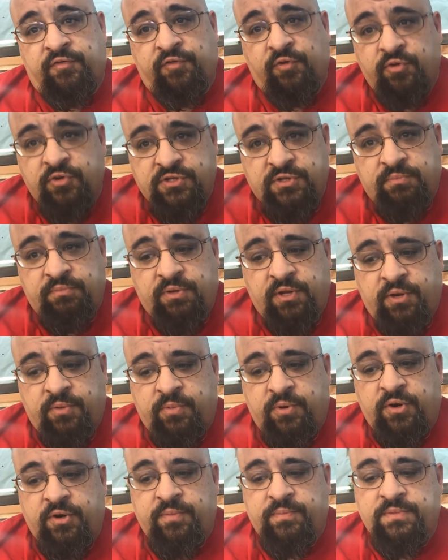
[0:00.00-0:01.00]
frozen
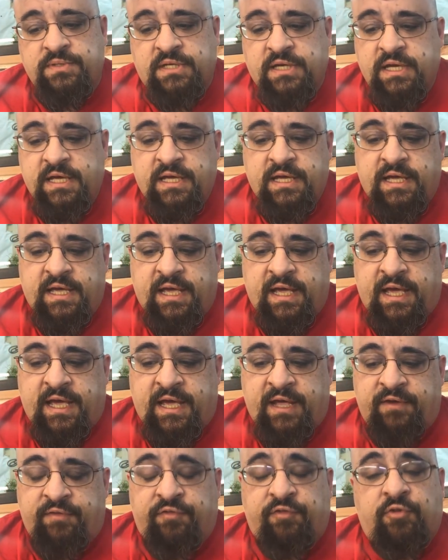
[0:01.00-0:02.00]
bloodworms
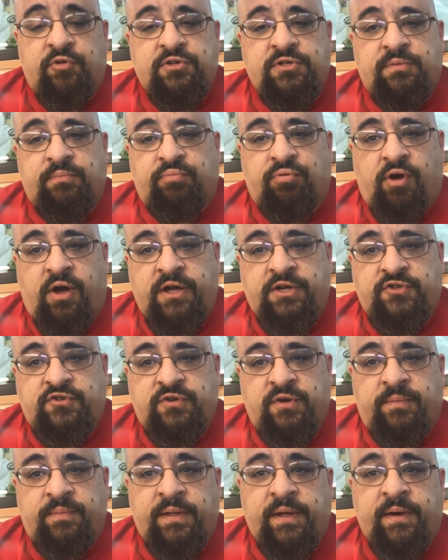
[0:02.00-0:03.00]
and frozen brine
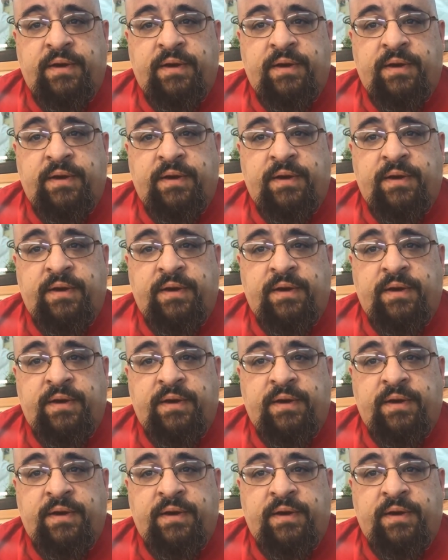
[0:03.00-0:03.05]
shrimp.